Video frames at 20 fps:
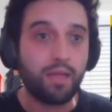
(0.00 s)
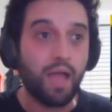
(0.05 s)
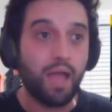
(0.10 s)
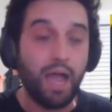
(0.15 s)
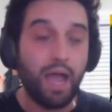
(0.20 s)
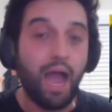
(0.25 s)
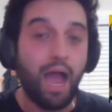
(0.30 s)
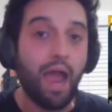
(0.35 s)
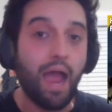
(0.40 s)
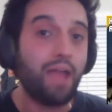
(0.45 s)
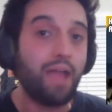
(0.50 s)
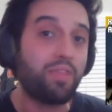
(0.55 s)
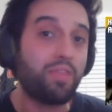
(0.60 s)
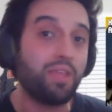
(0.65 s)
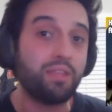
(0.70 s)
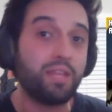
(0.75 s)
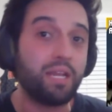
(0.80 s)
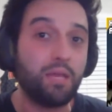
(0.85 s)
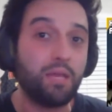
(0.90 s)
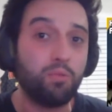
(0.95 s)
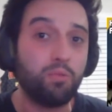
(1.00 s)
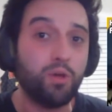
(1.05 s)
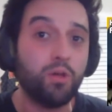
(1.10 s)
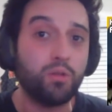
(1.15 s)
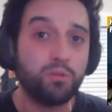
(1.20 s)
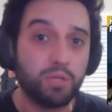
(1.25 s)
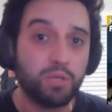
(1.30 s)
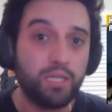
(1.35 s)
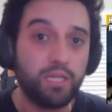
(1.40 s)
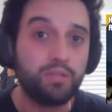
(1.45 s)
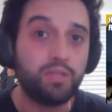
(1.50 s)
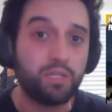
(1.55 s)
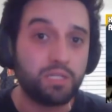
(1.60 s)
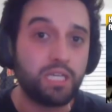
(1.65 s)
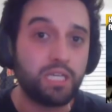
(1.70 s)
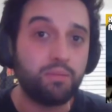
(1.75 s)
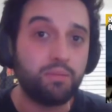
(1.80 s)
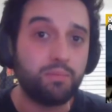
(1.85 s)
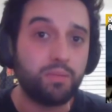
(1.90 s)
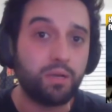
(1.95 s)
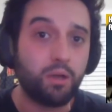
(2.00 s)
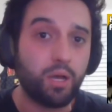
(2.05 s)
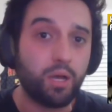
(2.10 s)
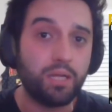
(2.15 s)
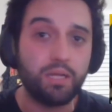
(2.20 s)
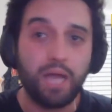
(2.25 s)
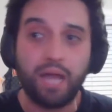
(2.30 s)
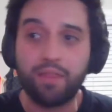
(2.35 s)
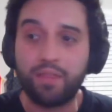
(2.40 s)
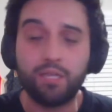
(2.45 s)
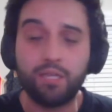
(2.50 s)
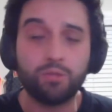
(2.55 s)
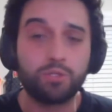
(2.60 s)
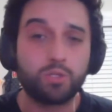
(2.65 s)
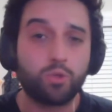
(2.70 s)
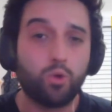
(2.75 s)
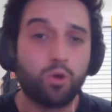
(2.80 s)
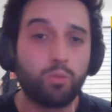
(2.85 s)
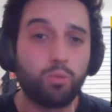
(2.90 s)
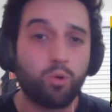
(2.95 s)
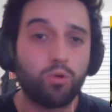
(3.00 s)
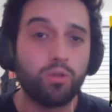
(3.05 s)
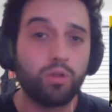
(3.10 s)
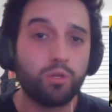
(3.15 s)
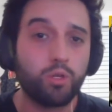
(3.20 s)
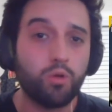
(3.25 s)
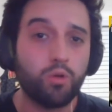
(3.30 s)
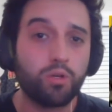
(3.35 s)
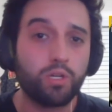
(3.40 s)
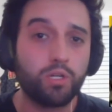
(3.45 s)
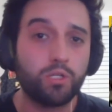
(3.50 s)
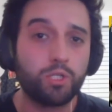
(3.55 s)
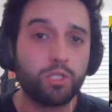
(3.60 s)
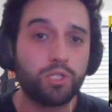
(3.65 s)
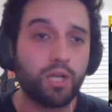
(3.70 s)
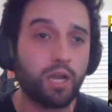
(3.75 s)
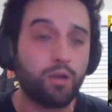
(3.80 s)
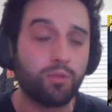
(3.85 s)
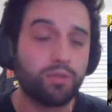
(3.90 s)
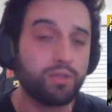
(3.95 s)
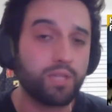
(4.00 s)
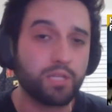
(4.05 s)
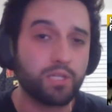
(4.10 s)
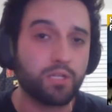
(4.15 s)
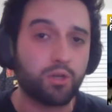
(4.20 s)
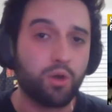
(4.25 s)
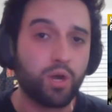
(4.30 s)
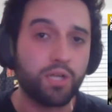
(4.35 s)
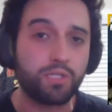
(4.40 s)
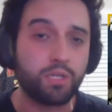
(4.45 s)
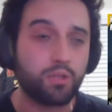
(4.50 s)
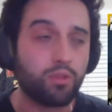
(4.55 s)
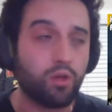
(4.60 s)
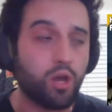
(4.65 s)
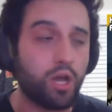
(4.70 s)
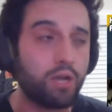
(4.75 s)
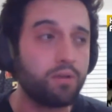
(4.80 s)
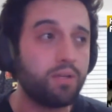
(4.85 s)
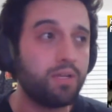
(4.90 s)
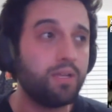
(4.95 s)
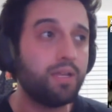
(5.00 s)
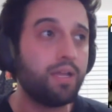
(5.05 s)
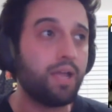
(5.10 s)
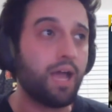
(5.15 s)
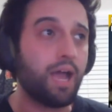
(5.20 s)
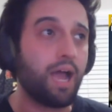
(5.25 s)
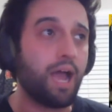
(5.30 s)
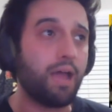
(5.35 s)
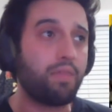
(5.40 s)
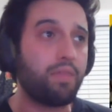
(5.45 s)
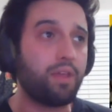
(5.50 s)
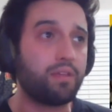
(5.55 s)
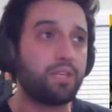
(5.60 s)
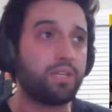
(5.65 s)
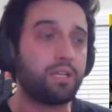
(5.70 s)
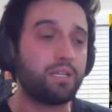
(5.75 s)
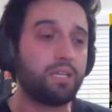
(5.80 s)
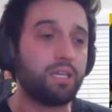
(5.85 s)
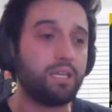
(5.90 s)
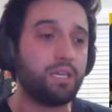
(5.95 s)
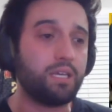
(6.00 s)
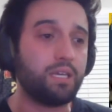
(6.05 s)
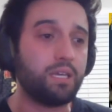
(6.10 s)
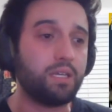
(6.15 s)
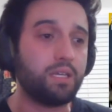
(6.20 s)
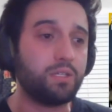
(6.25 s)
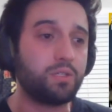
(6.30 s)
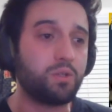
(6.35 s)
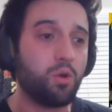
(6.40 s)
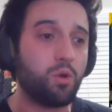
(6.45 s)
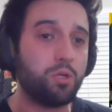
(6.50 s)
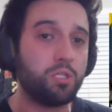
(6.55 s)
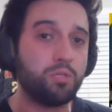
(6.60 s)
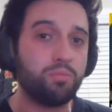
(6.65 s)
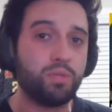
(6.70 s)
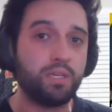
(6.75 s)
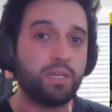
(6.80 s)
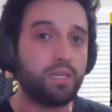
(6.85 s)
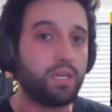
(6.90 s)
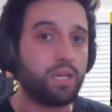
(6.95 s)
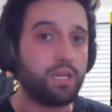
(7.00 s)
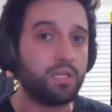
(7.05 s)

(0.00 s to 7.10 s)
I think that he will lead the team. I think he'll score more than Jokic. I don't think that's a crazy thought. I think that he is going to be